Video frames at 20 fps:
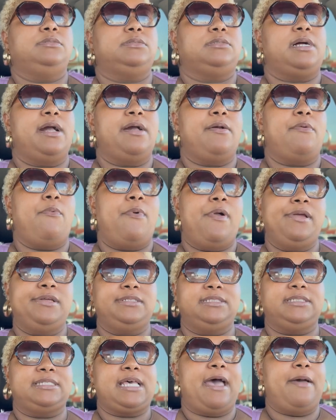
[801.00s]
Like, what
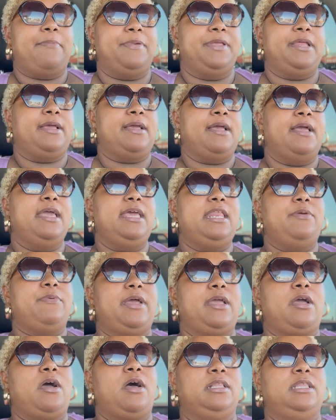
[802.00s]
is happening?
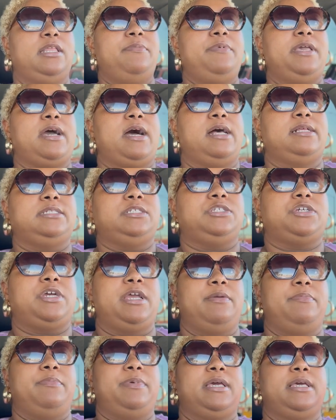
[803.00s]
Anyway, y'all, let me
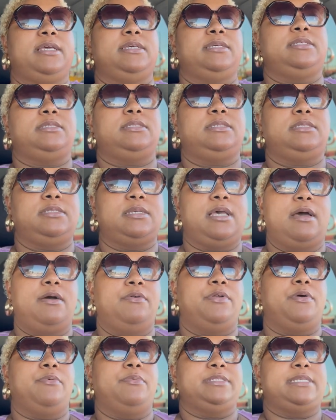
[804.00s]
concentrate, because I
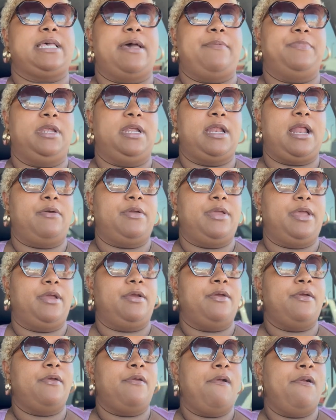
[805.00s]
don't know what's happening out
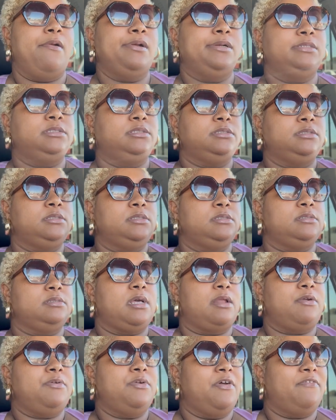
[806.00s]
here.
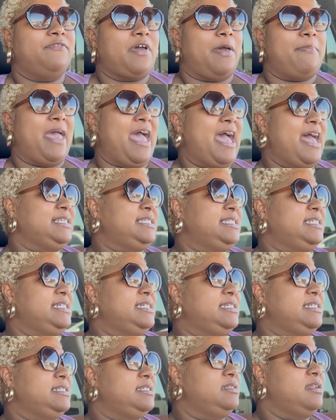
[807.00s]
I don't know if I passed
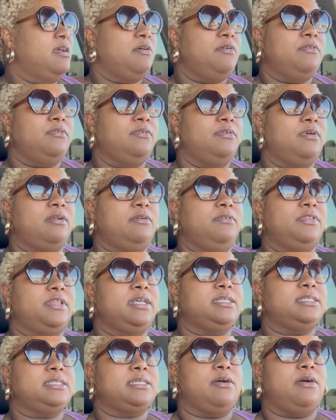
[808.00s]
it. No, I don't
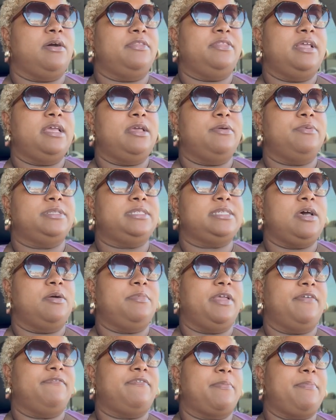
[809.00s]
think so. I think it would tell
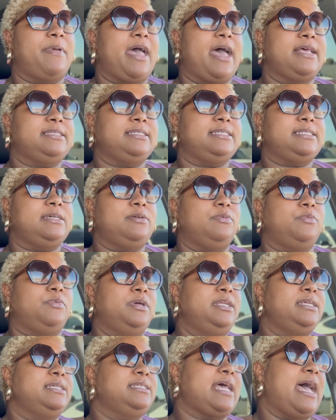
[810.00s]
me if I passed it.
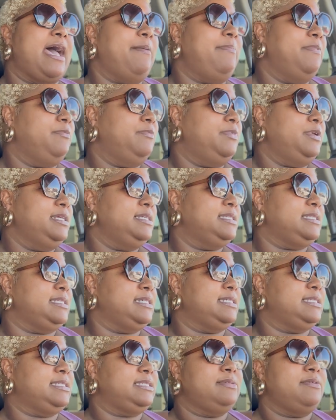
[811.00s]
What is happening? What is
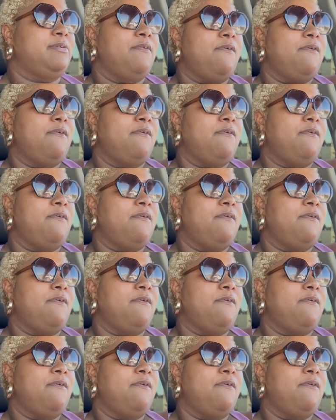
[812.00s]
this?